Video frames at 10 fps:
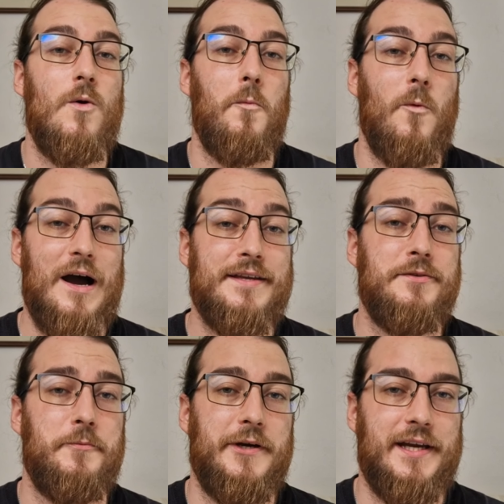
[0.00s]
Why do
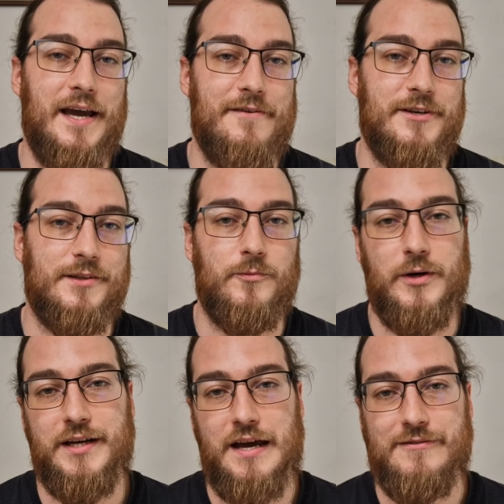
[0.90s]
we have it?
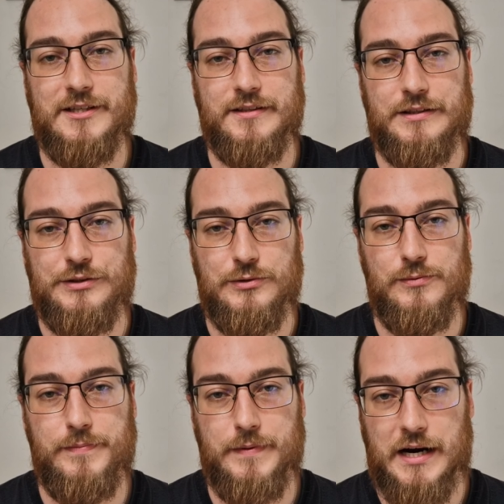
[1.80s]
We have it
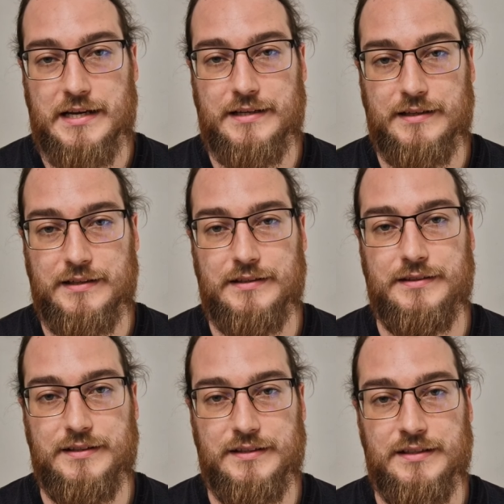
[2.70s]
to break
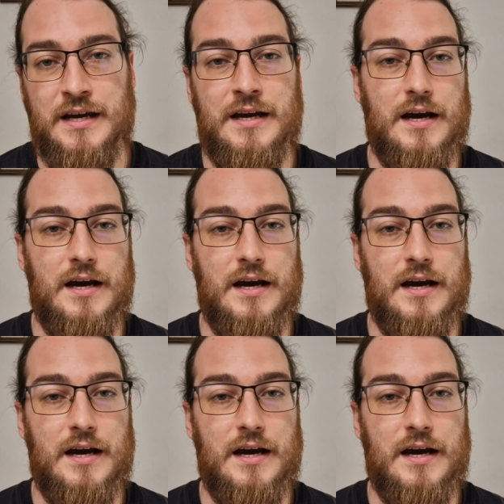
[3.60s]
the